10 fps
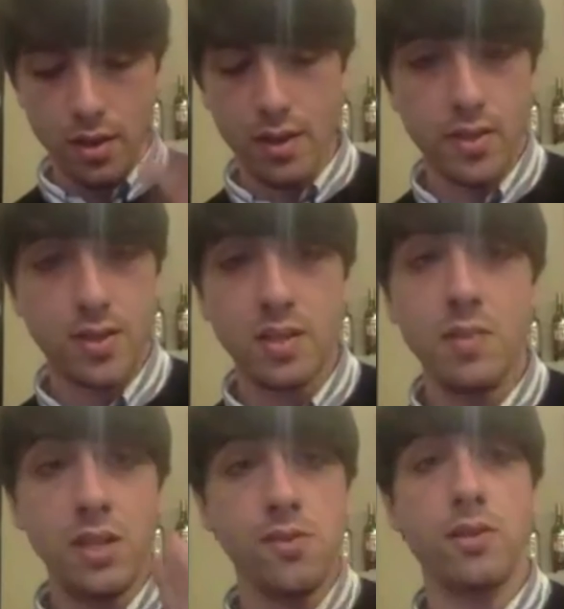Uh,
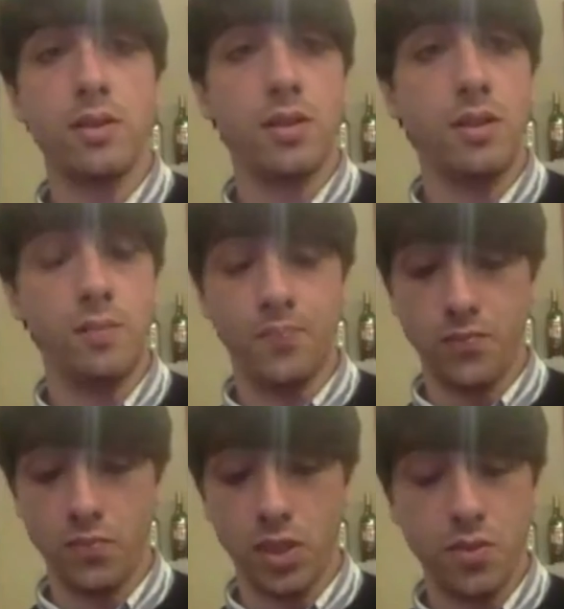see me
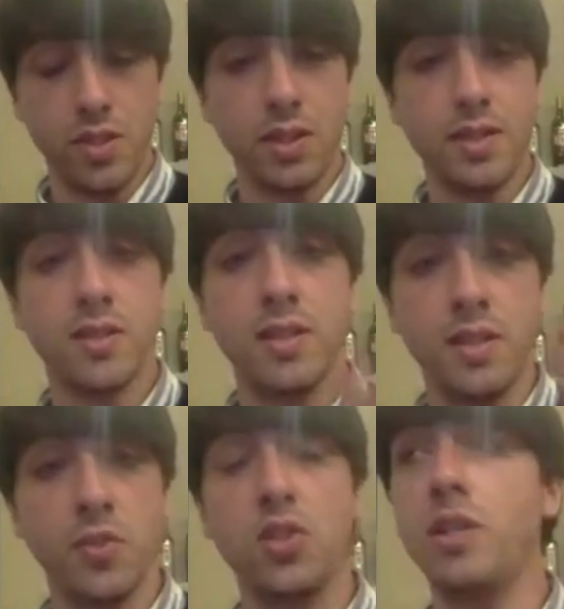uh, using this,
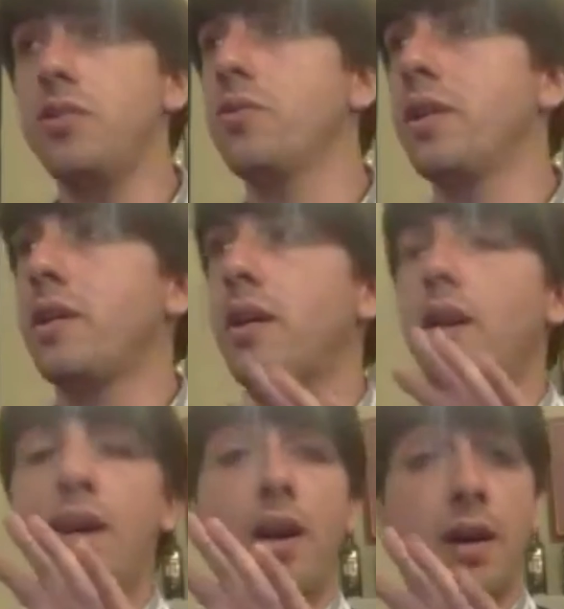especially during
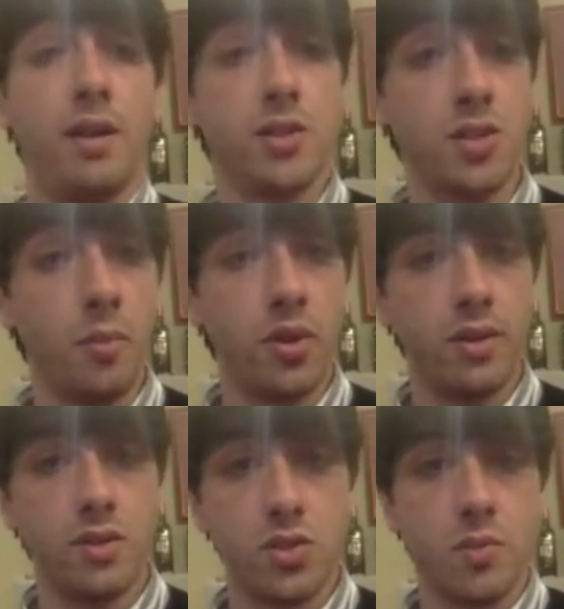uh,
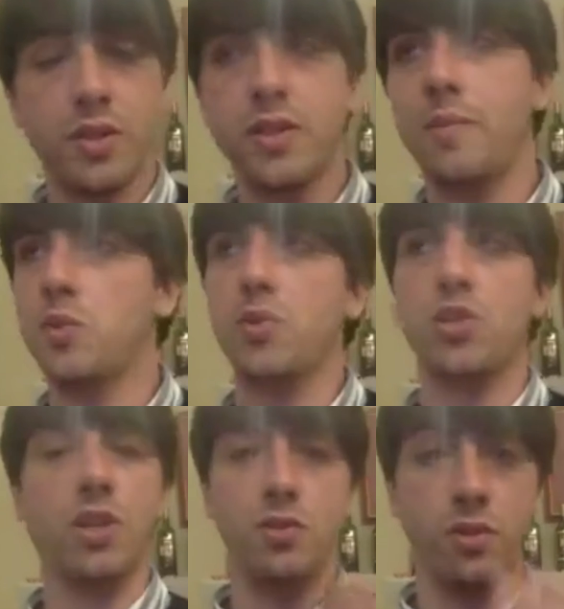summer, summertime,
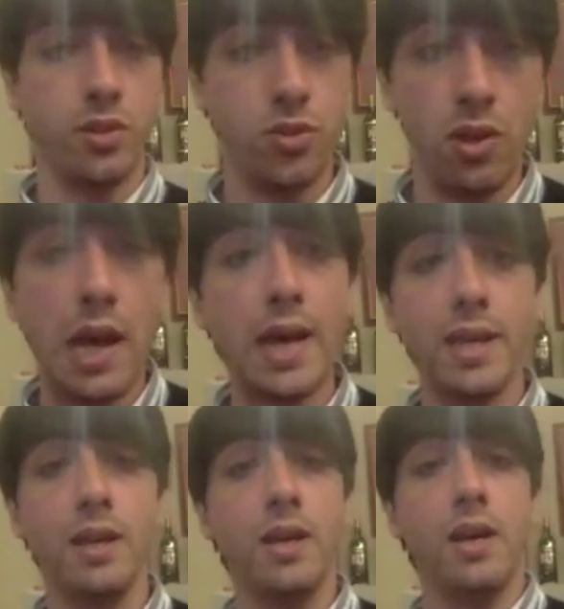especially during
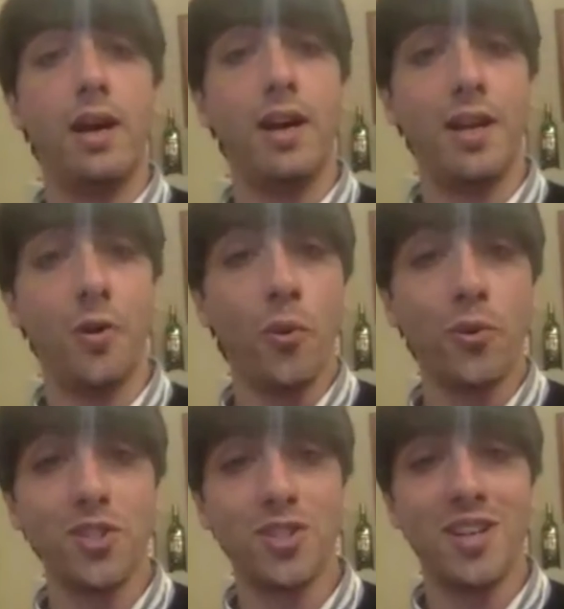July uh, and
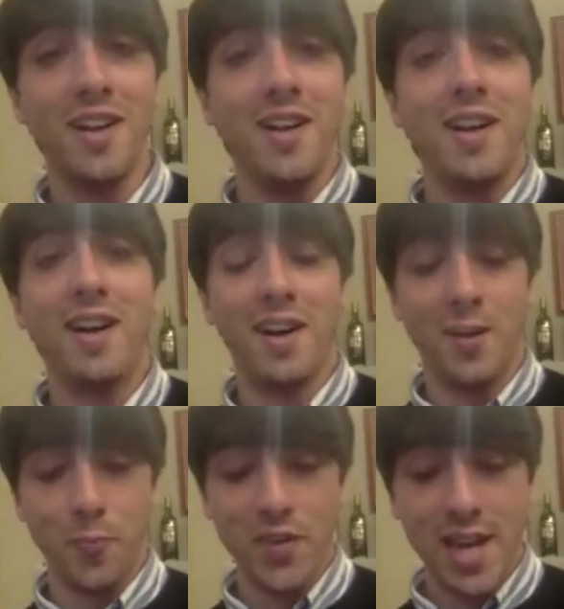August.
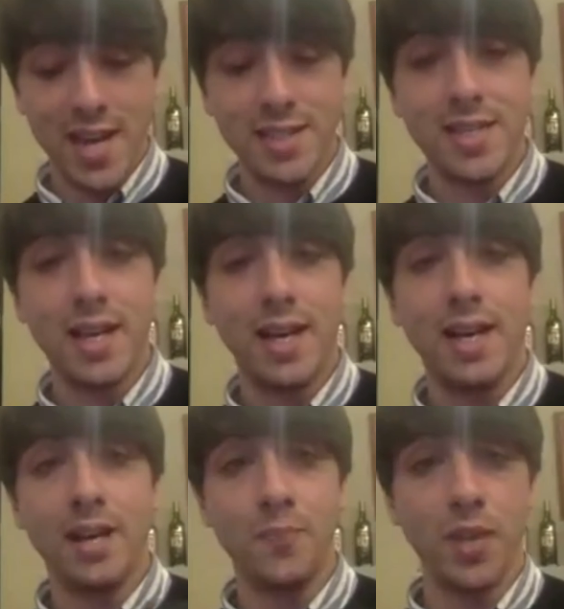Um, and
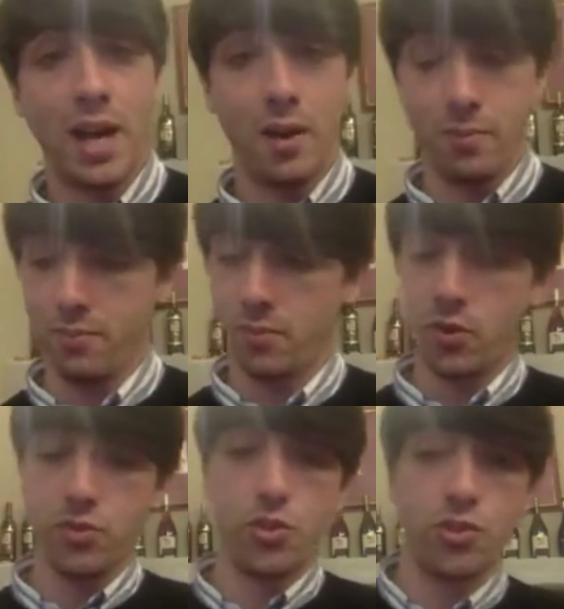um, I'm
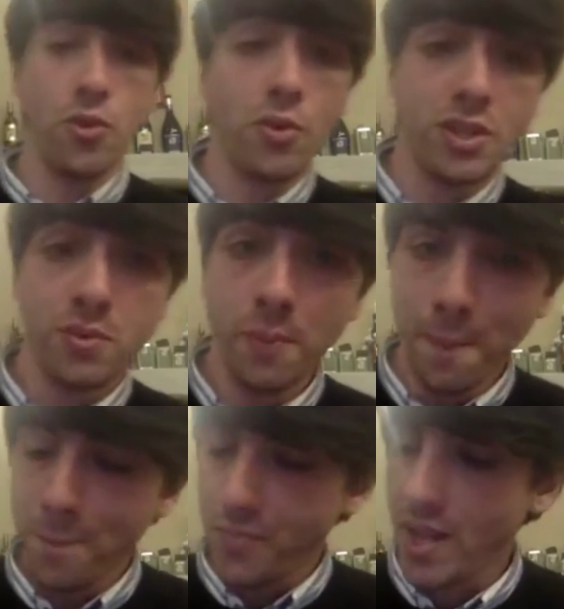going to show you
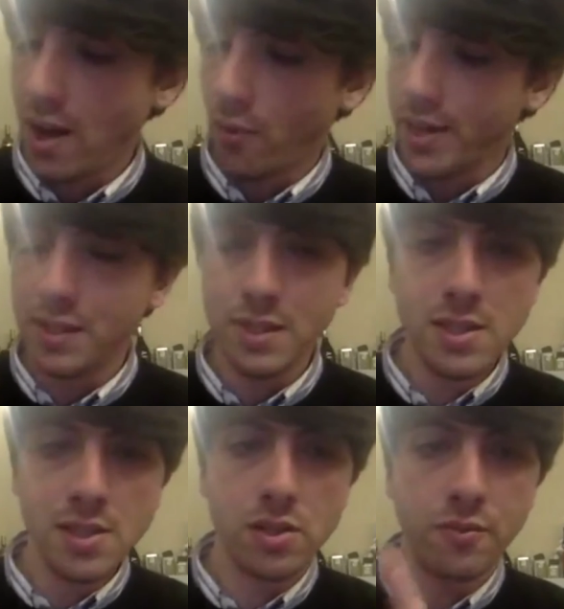now, and
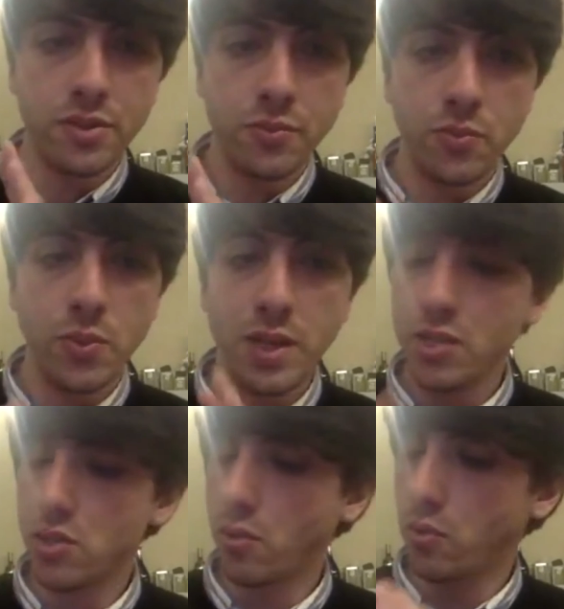this is something
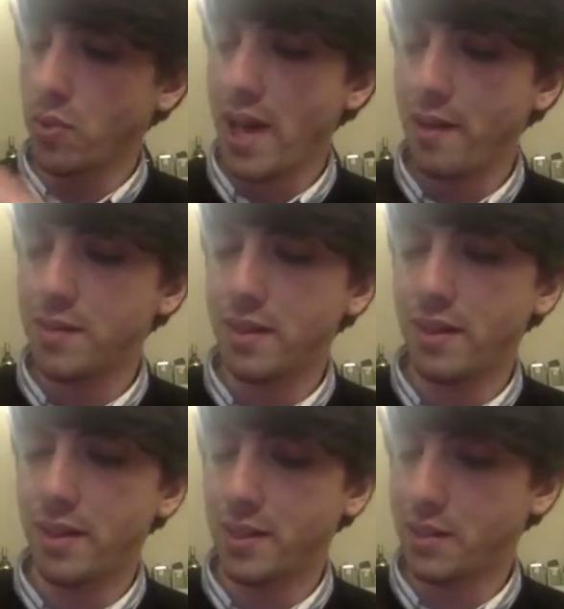really so cool. We have
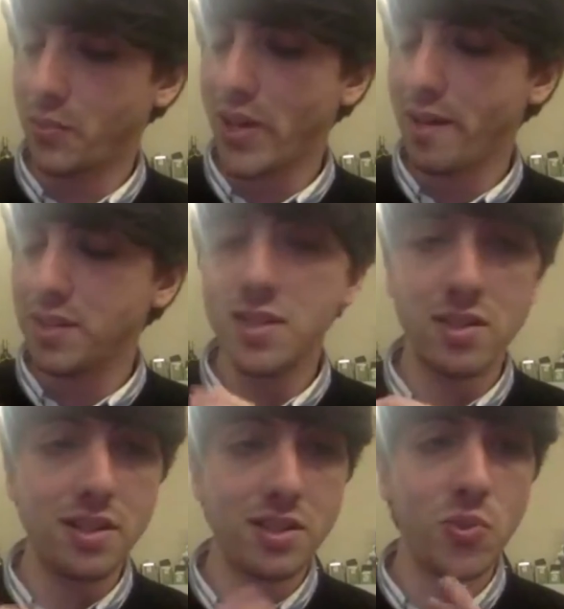uh, we have this
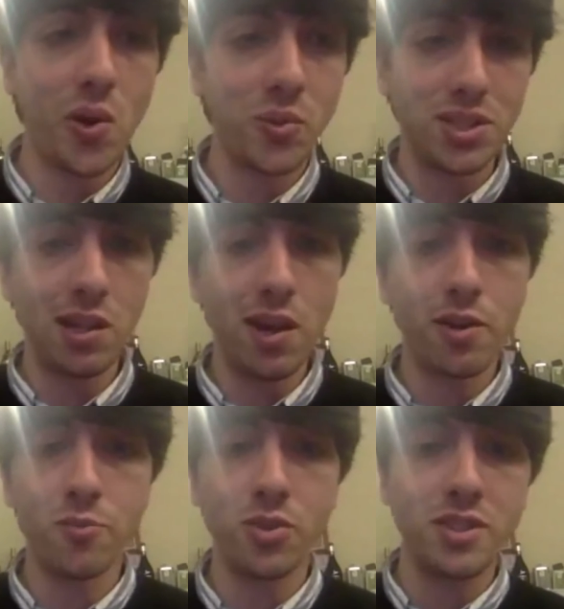as well with the Lago
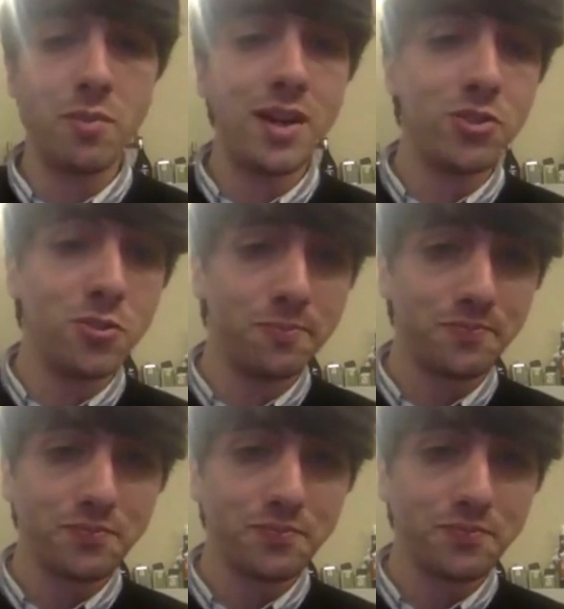of Montemaggio.